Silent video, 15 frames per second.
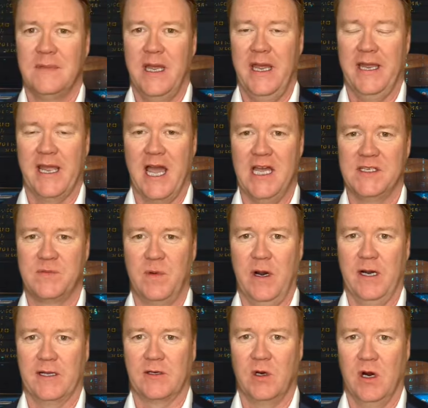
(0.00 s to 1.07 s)
Hey guys,
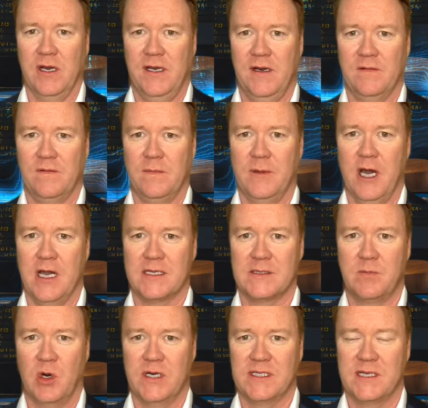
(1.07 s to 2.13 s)
Vernon Croy here from
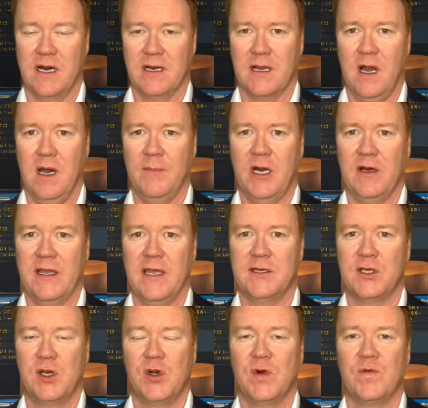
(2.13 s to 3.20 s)
DocSports.com, and I'll
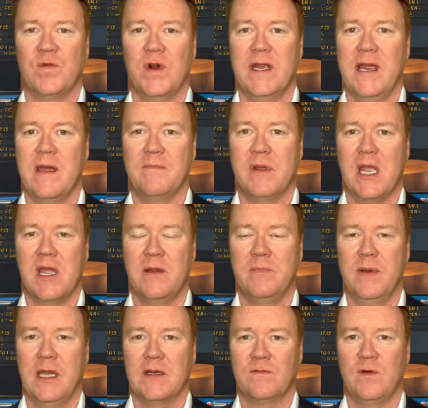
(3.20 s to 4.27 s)
get to your free NBA
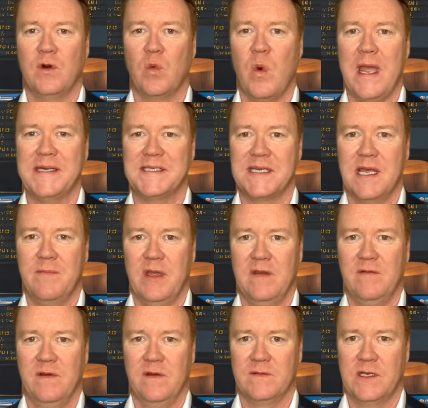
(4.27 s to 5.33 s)
pick for Wednesday, May
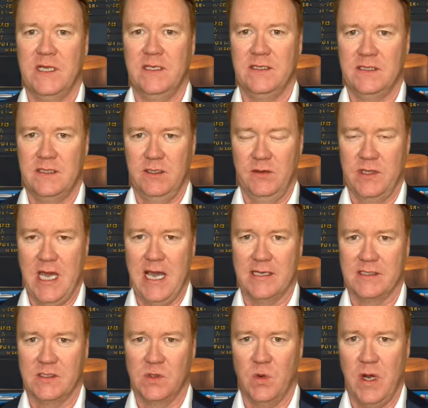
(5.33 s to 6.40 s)
15th,
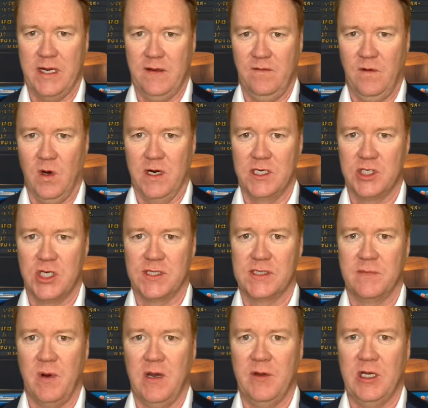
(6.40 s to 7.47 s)
2024 in just
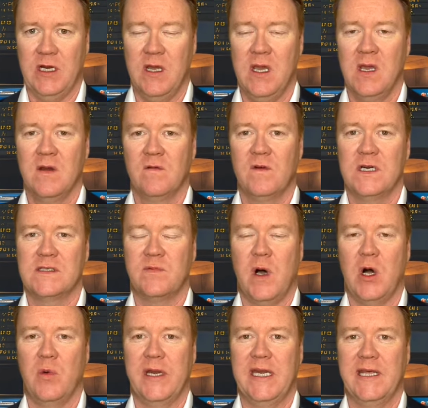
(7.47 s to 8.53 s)
a moment. First of
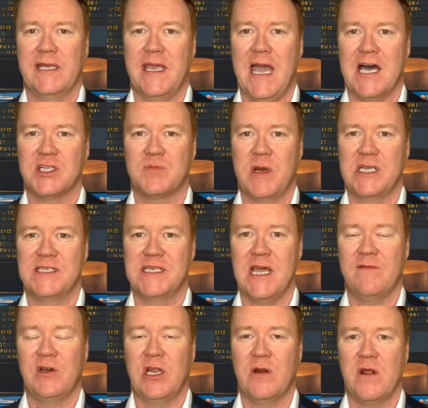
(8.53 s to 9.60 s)
all, we did cash my
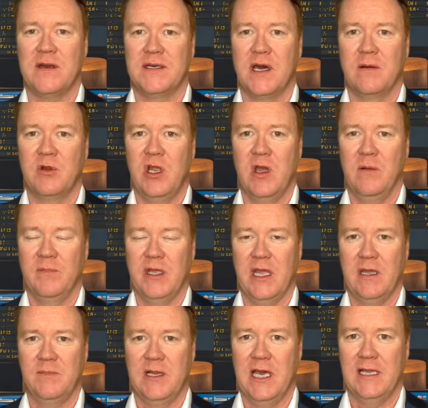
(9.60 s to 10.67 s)
7-unit
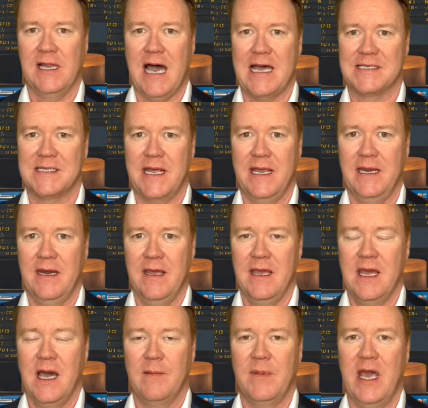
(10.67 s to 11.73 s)
WNBA play last night.
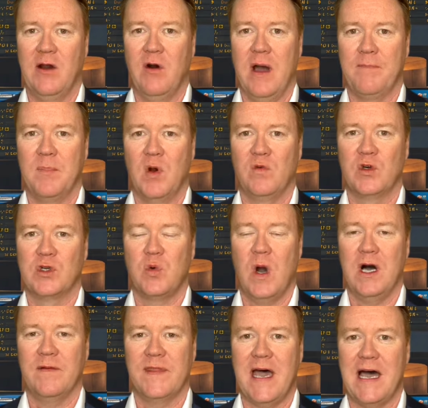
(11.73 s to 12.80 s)
I'm now up over
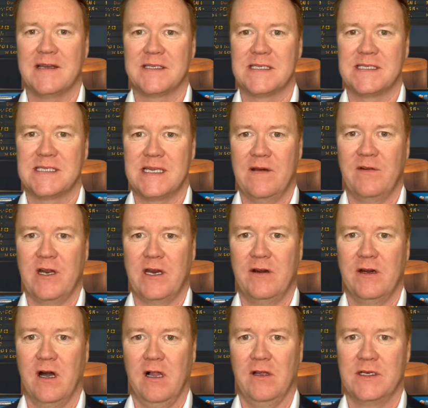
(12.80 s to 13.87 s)

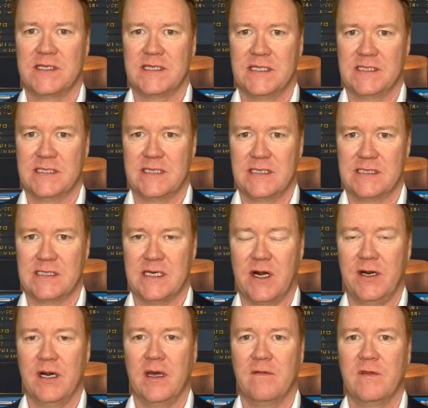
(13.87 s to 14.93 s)
$12,700 since the
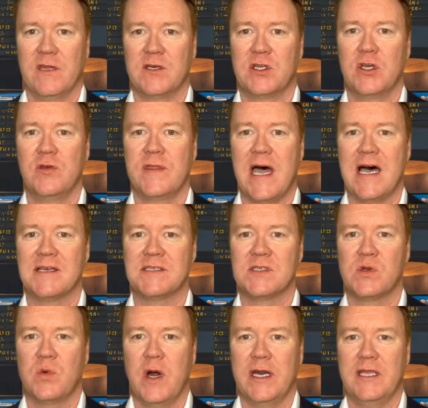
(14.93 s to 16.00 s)
start of the
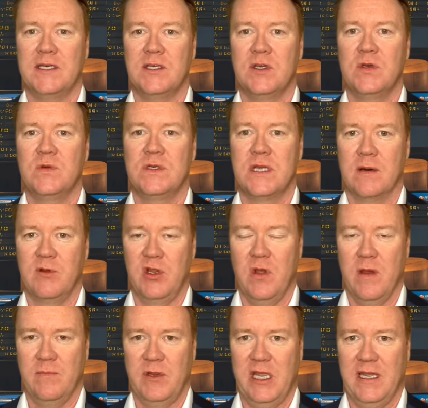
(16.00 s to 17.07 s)
2022
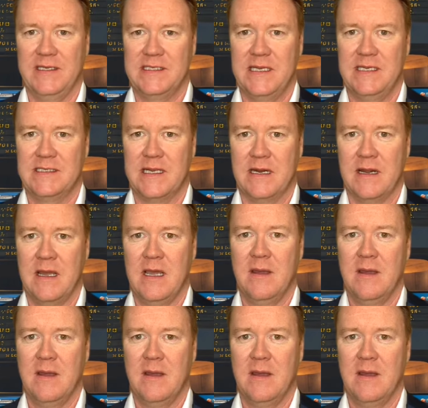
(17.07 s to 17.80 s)
WNBA season.